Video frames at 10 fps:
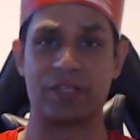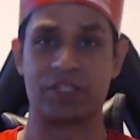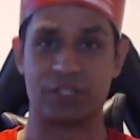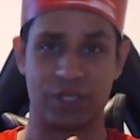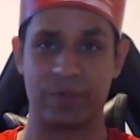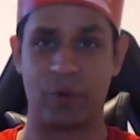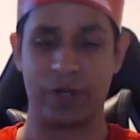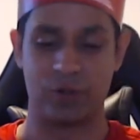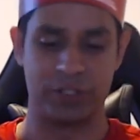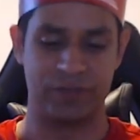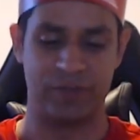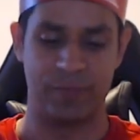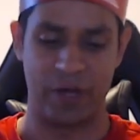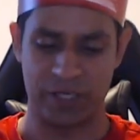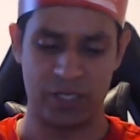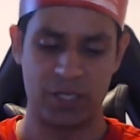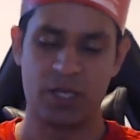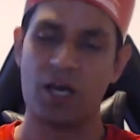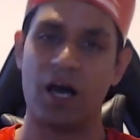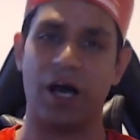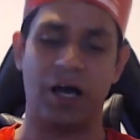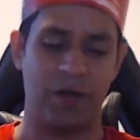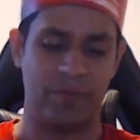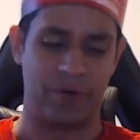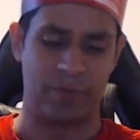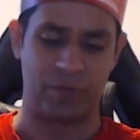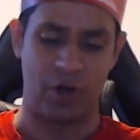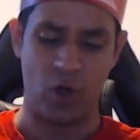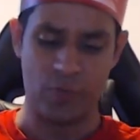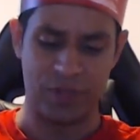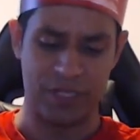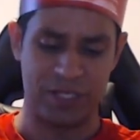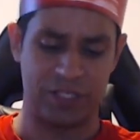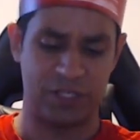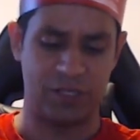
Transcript: it's going to be quite noisy for the mic, but I'm going to open these.